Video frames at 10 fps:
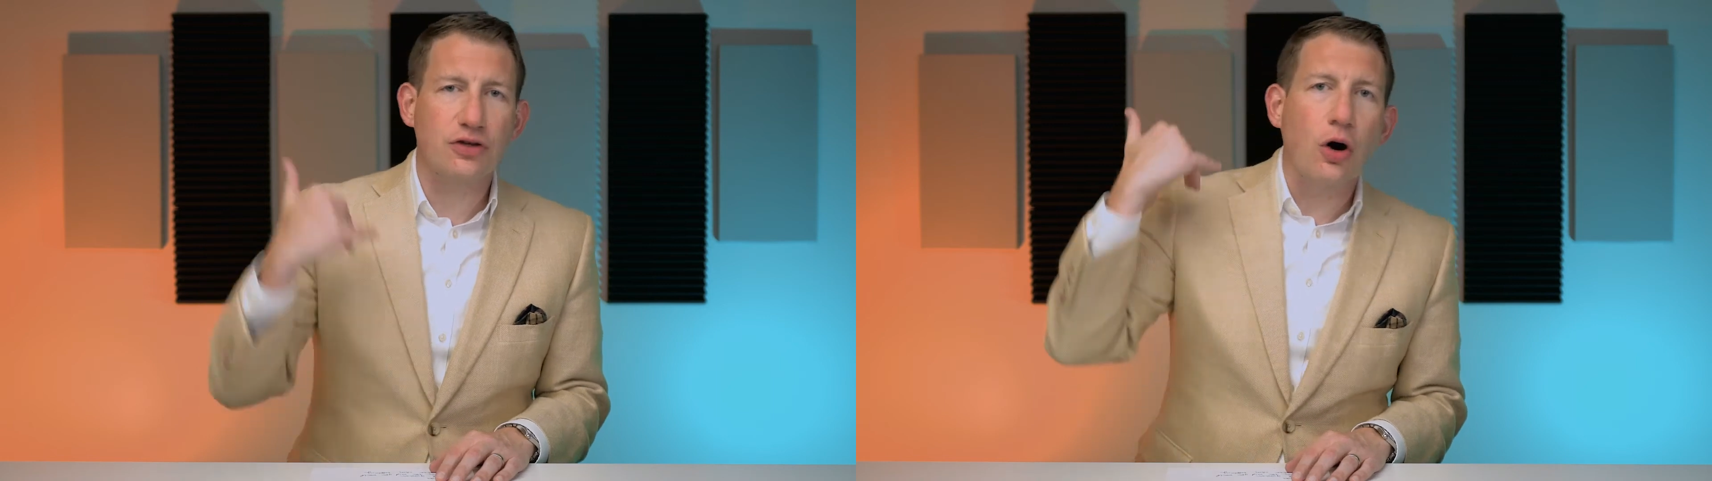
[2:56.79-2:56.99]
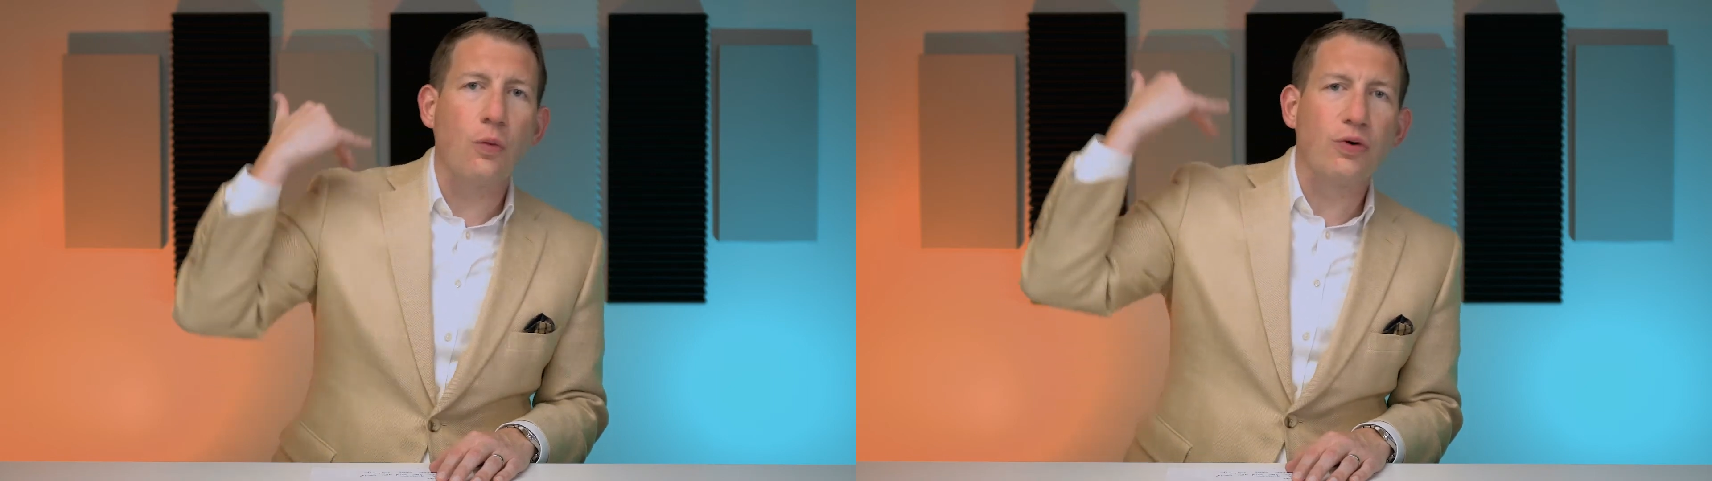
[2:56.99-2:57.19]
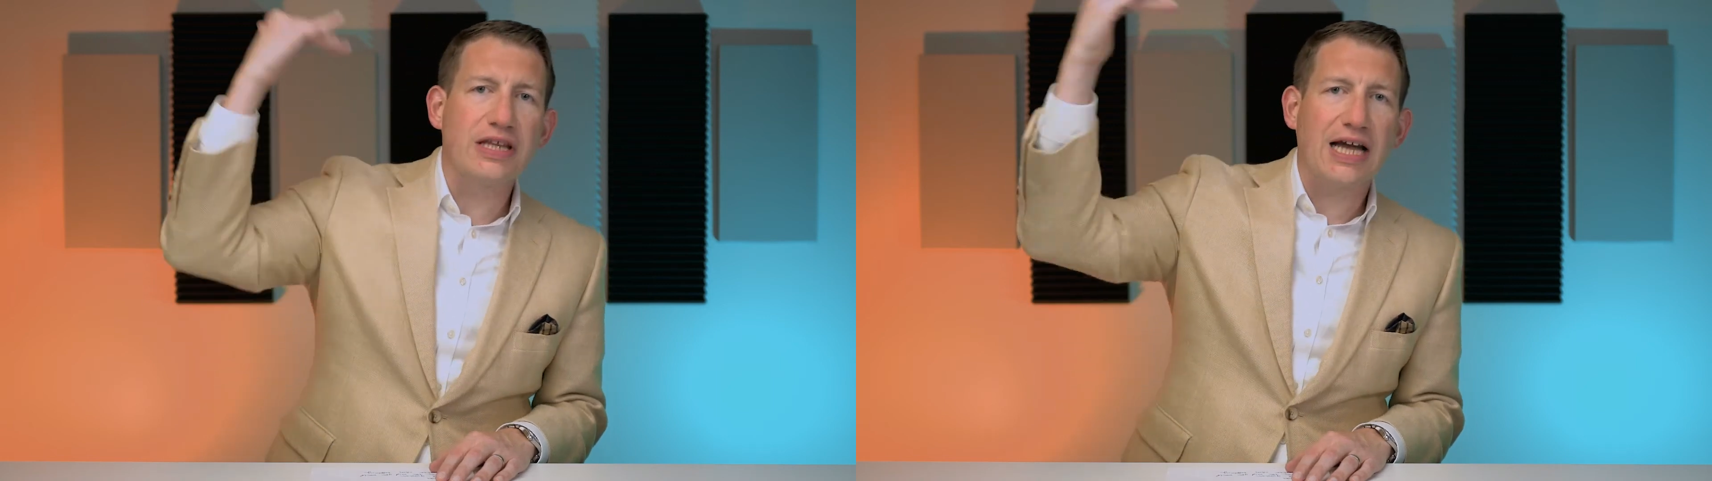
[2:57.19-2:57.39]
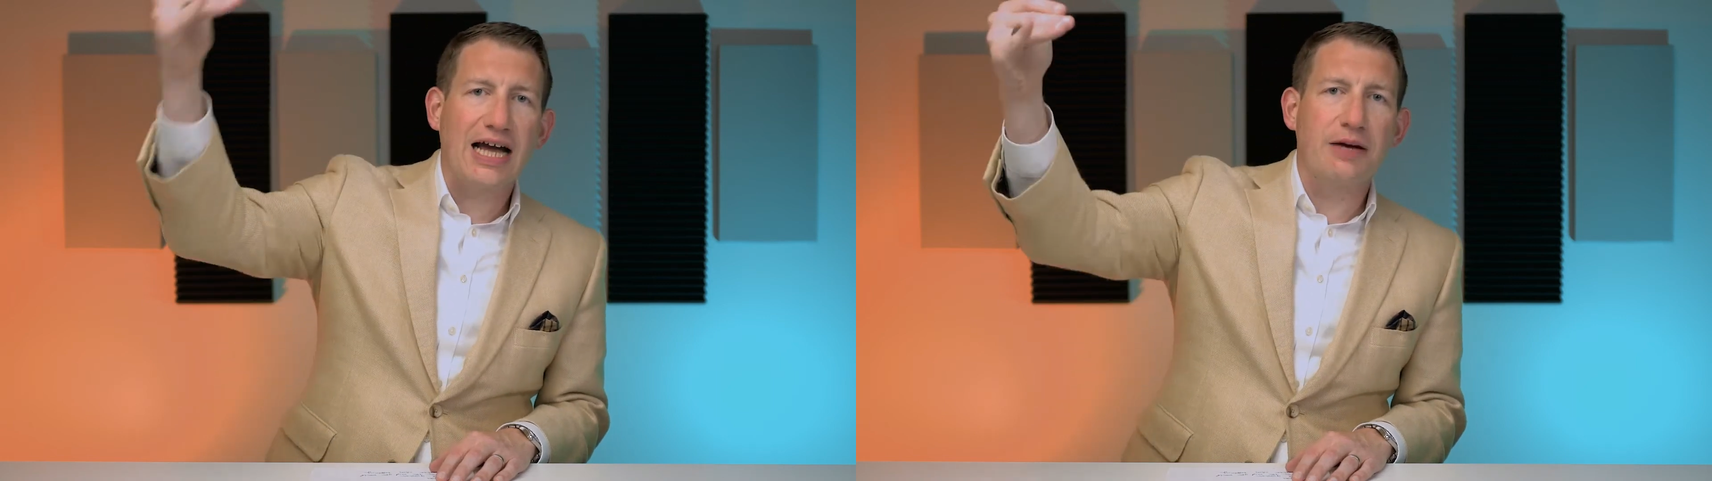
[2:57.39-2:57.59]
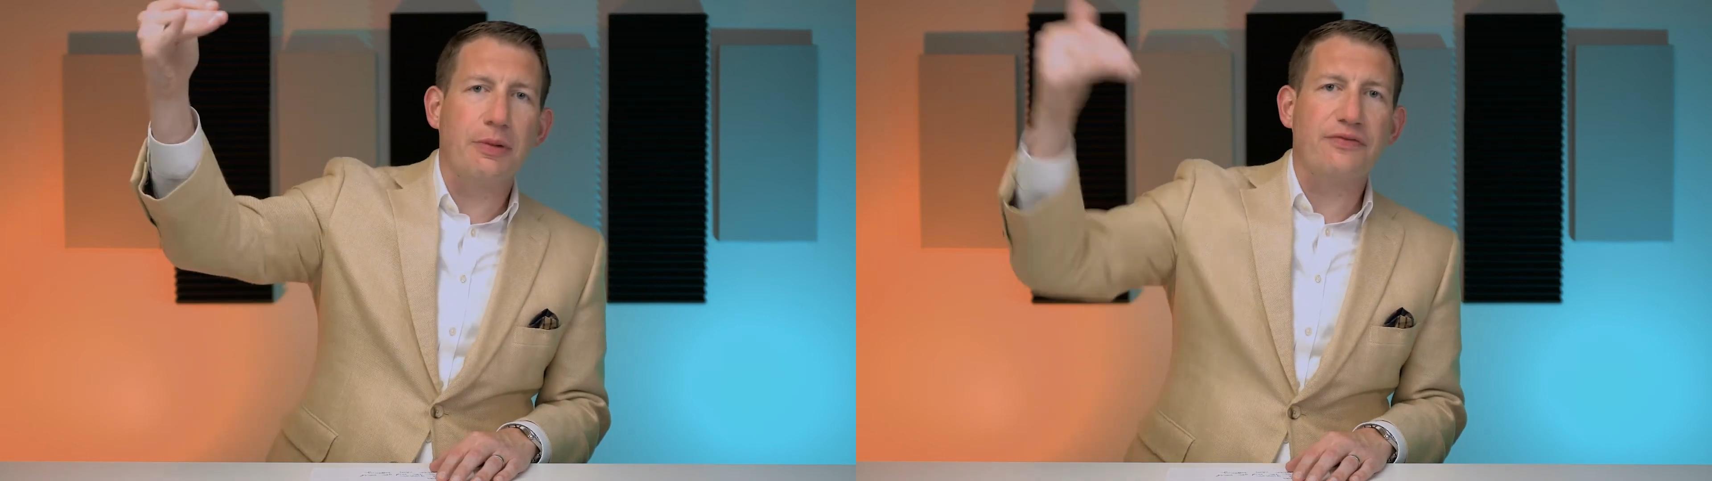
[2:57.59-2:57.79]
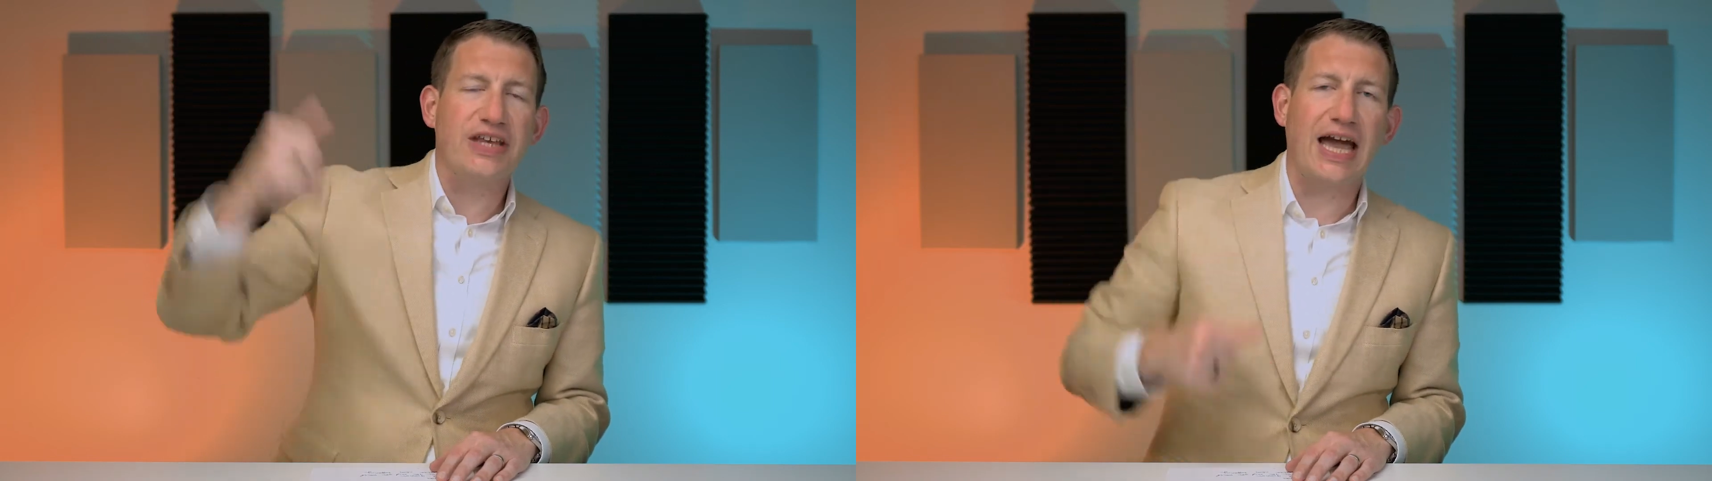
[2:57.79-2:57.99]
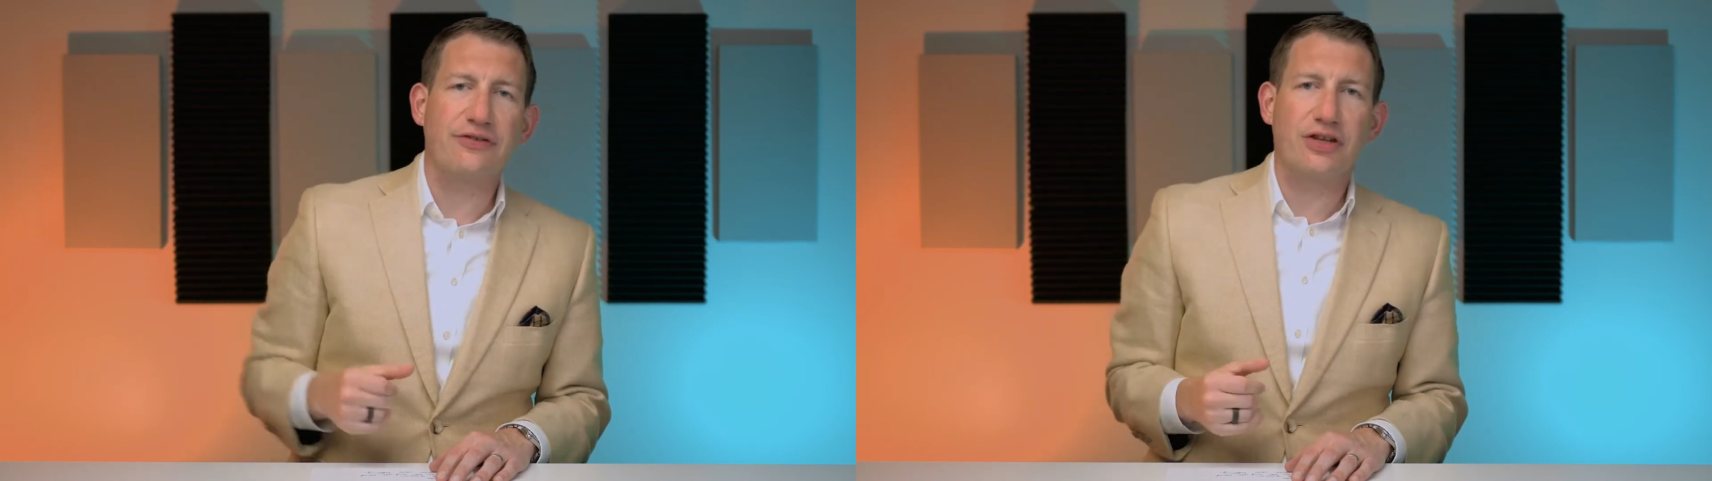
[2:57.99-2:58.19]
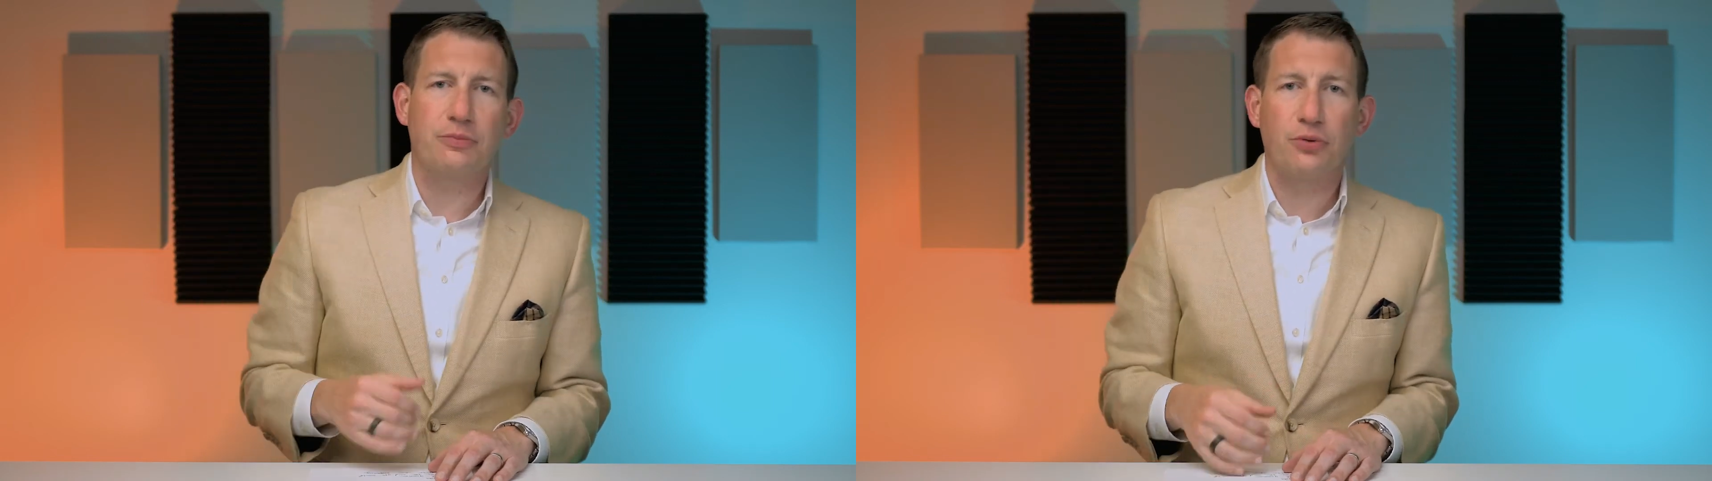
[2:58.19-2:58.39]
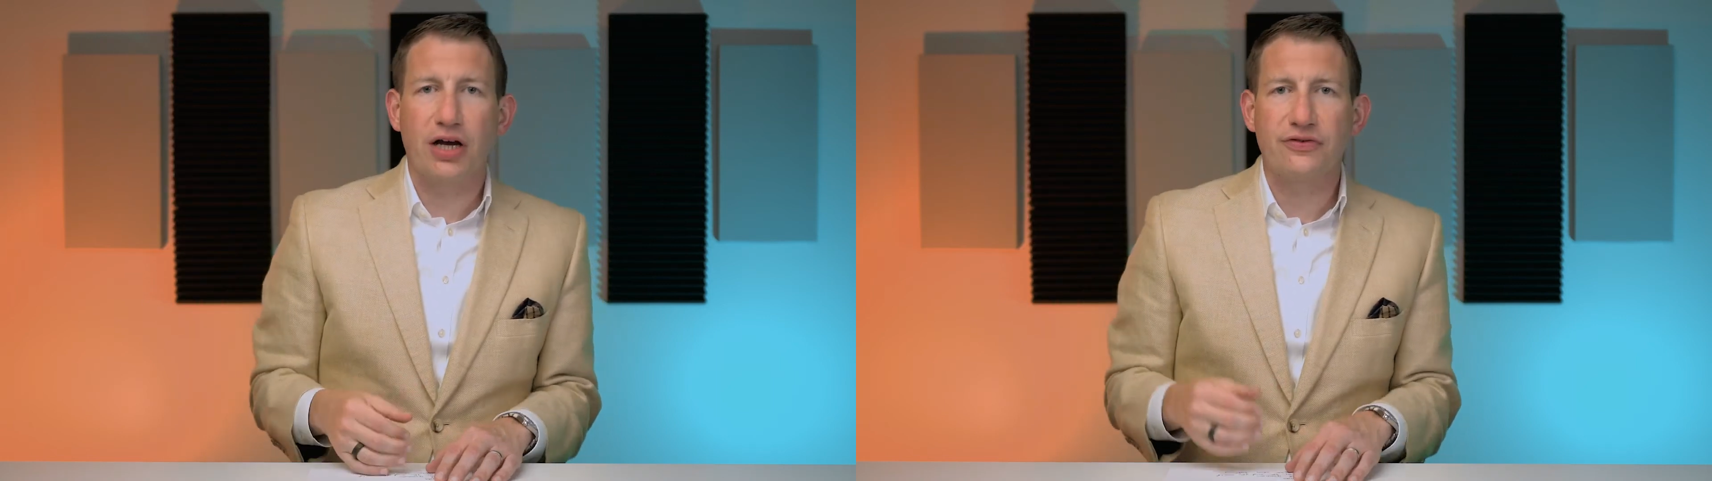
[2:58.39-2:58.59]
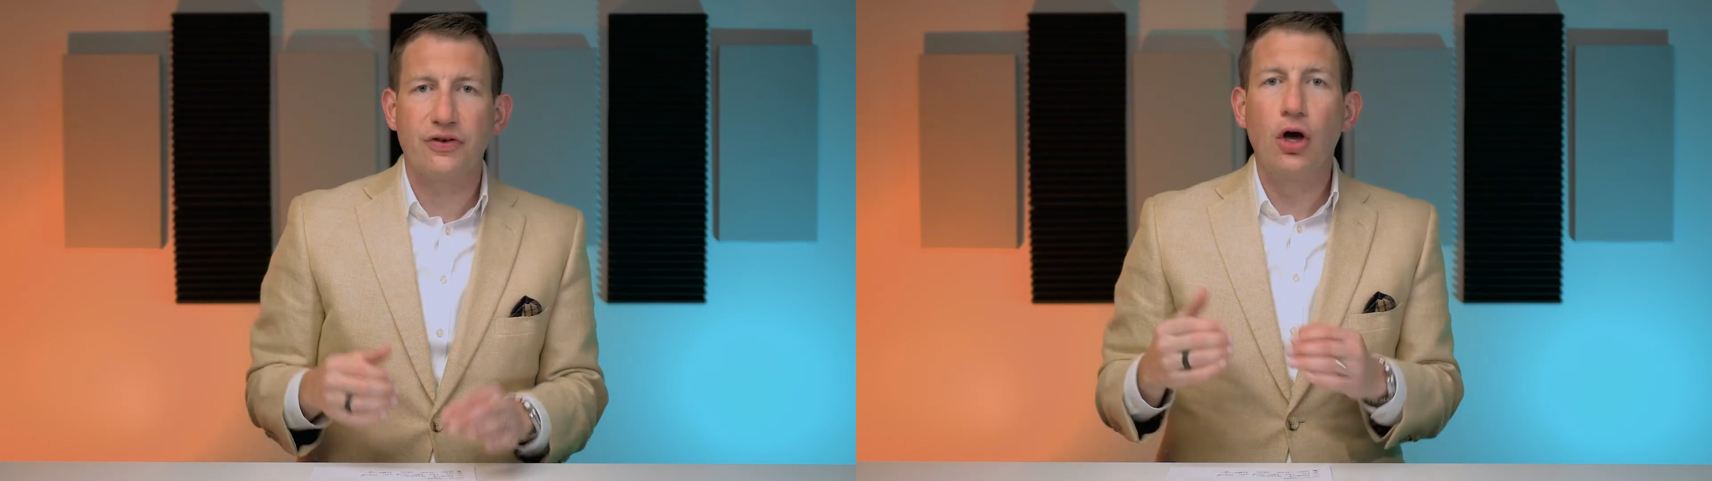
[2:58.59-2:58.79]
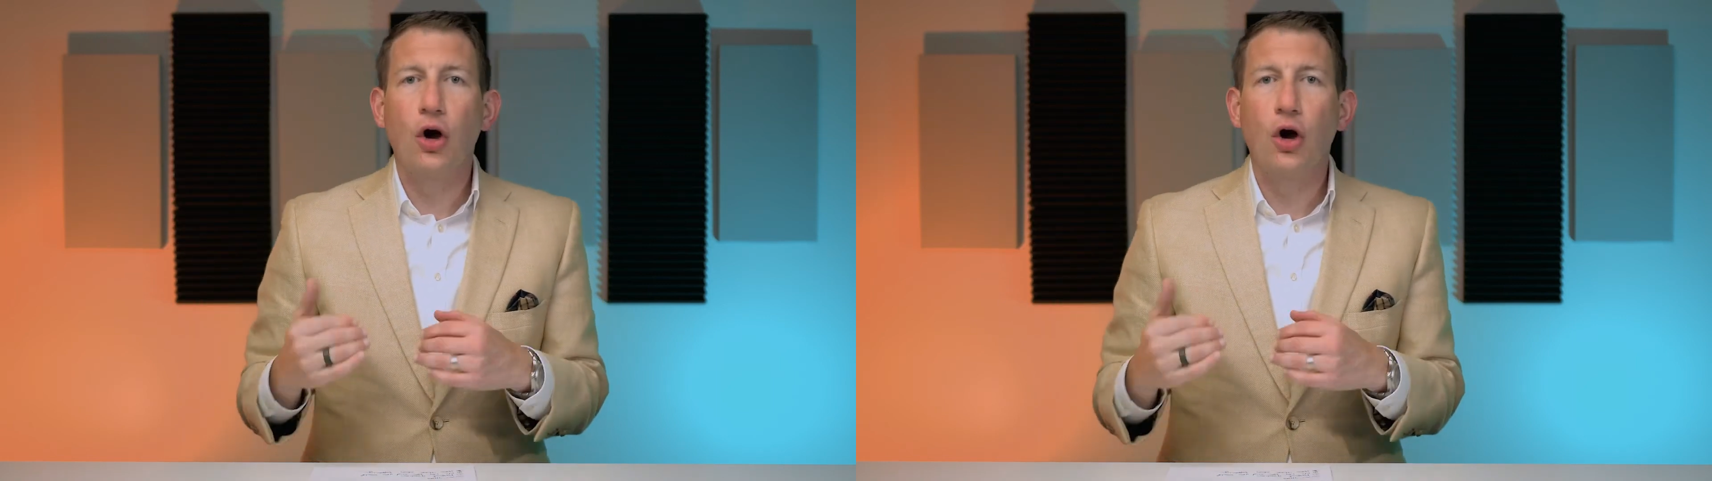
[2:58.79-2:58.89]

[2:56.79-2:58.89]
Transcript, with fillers: go really high above the asking price